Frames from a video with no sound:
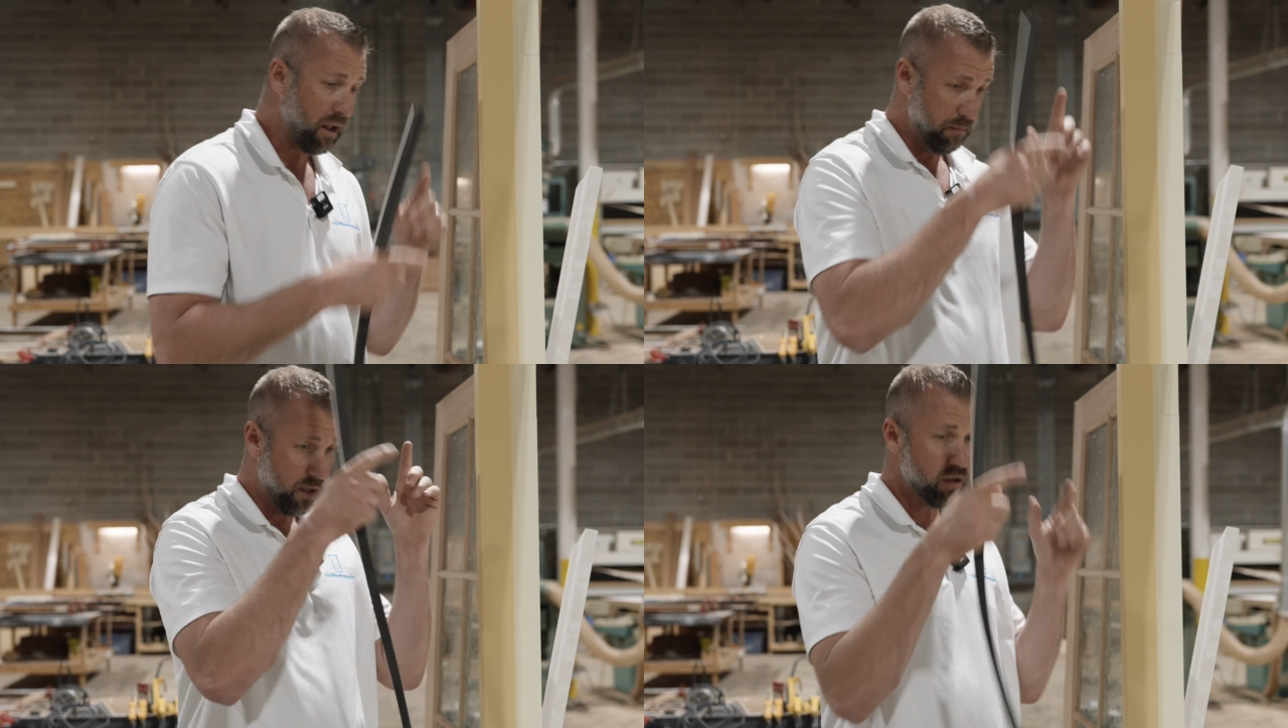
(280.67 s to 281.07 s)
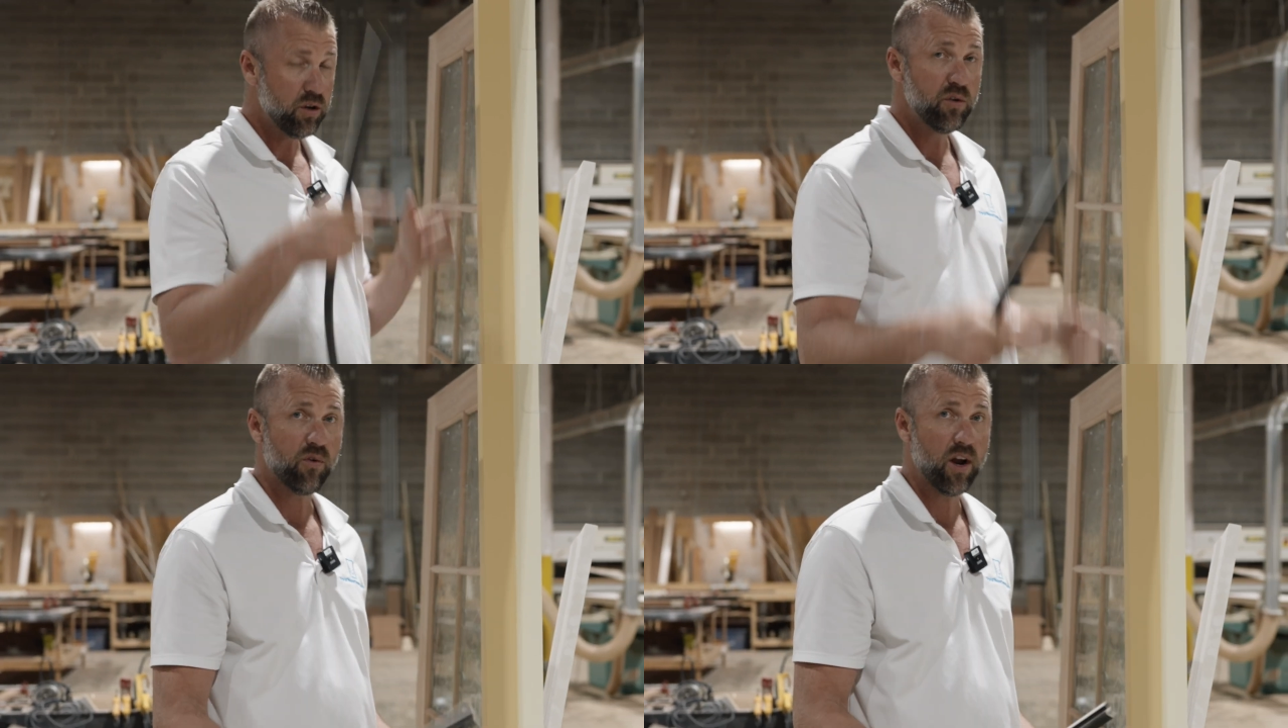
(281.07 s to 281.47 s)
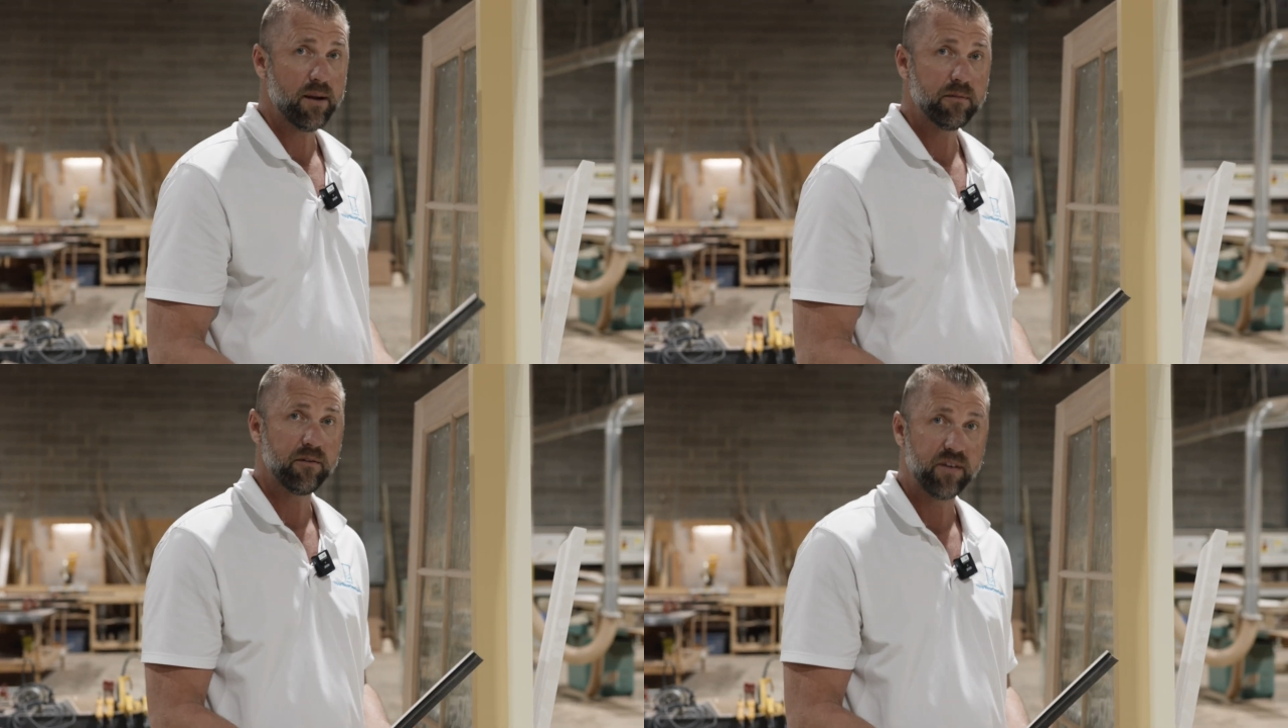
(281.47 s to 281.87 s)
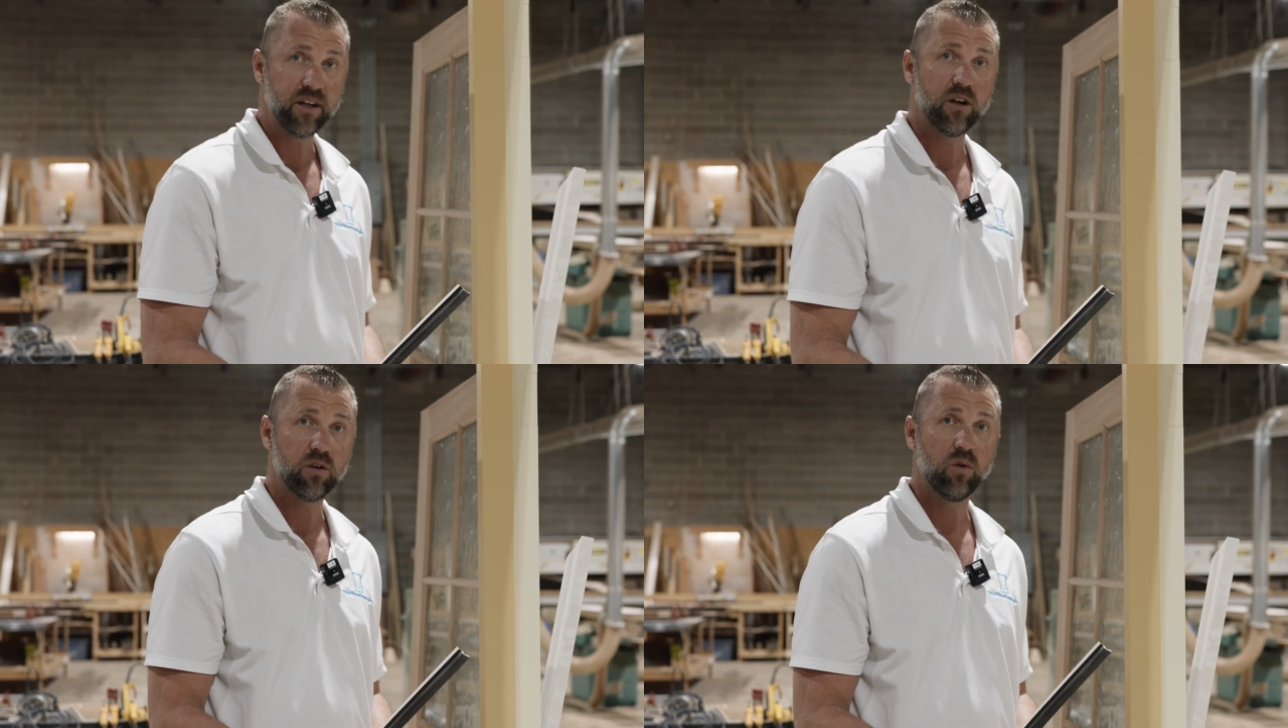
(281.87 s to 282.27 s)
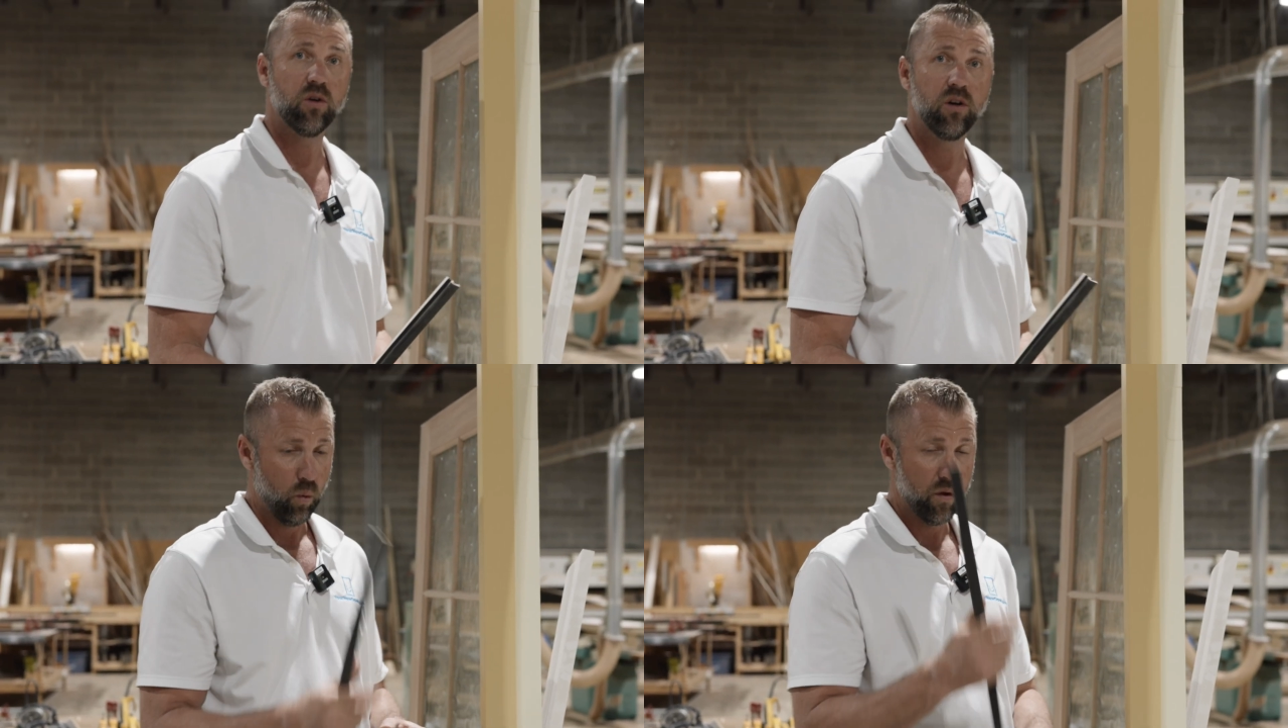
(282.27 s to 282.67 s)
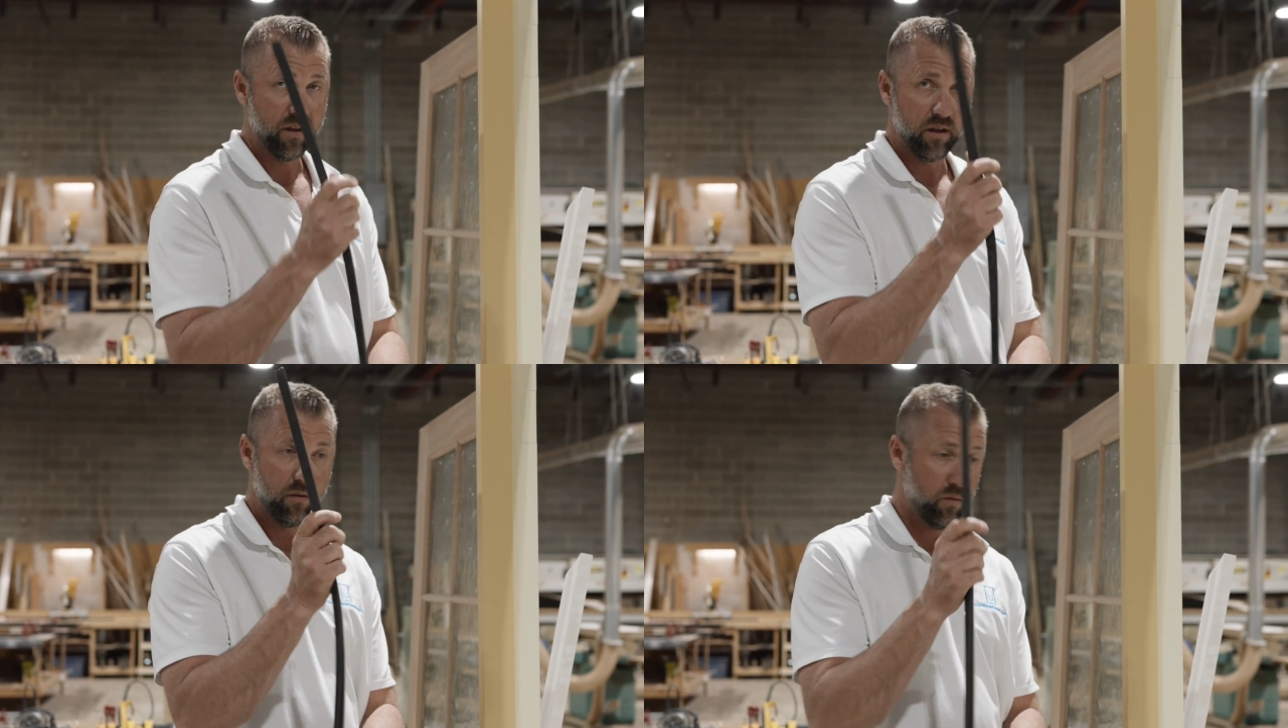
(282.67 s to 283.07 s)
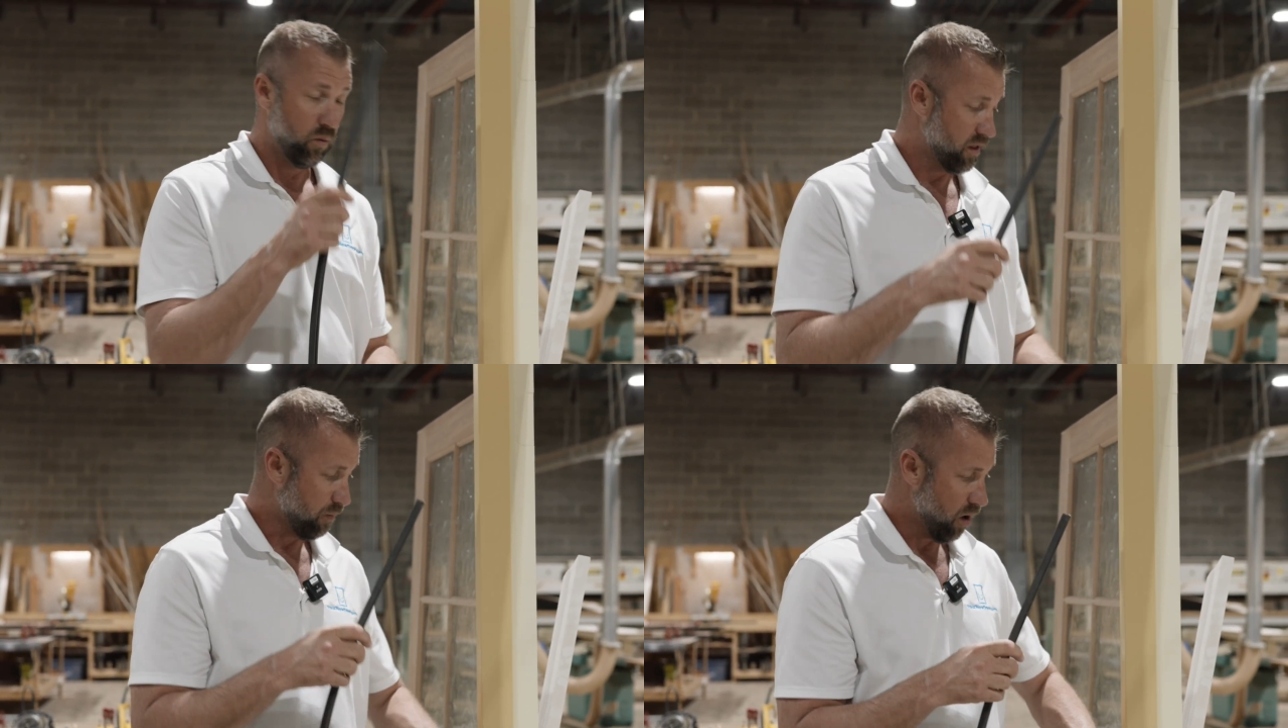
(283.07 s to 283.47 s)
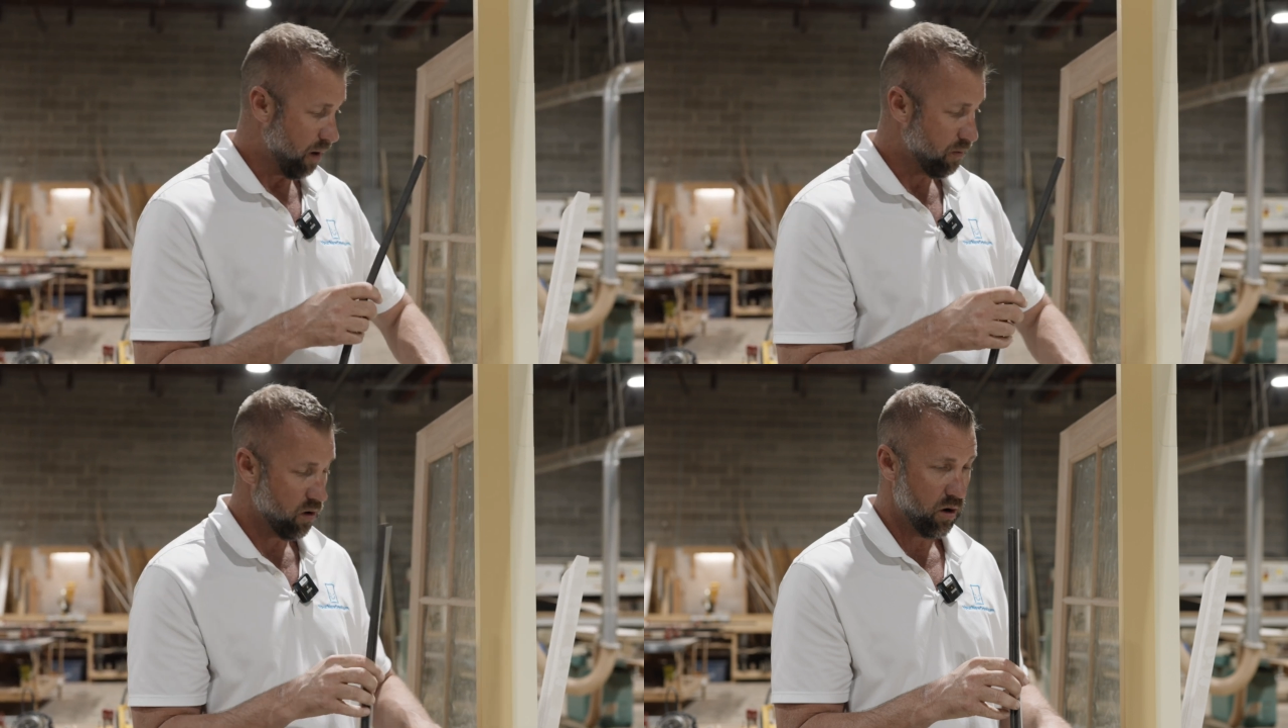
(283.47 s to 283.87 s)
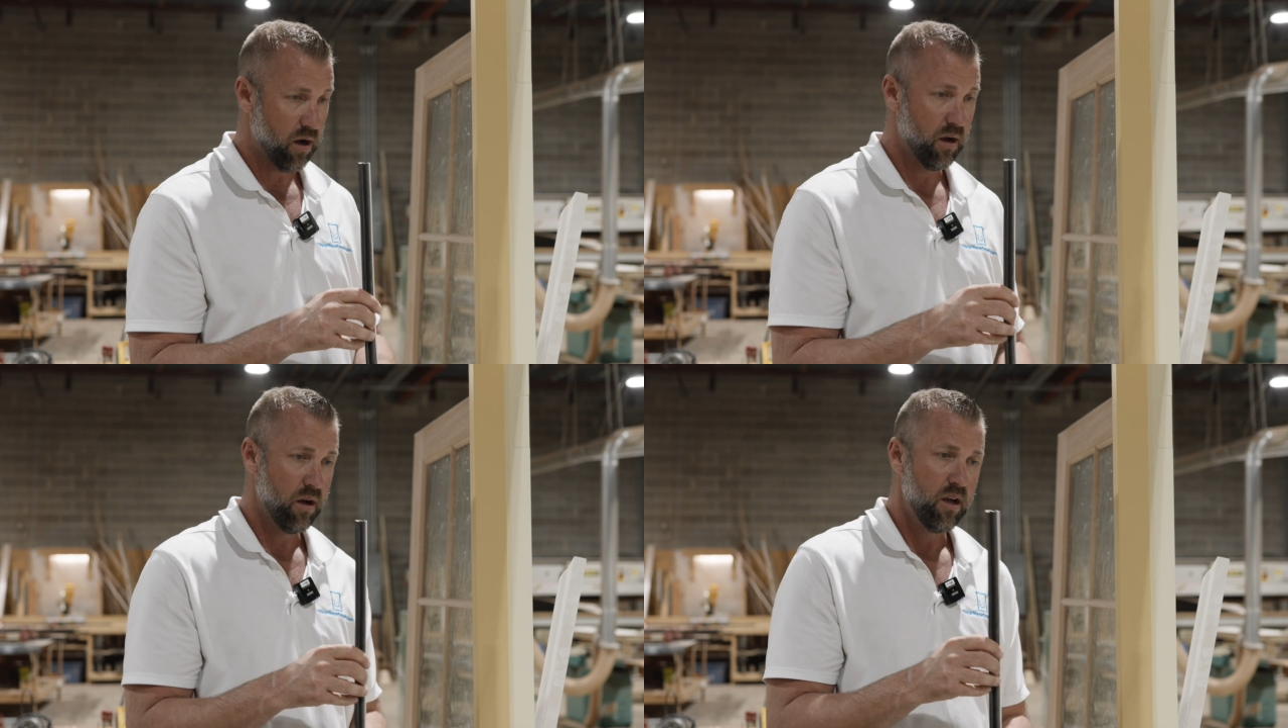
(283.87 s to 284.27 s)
build a new frame to fit your door with the proper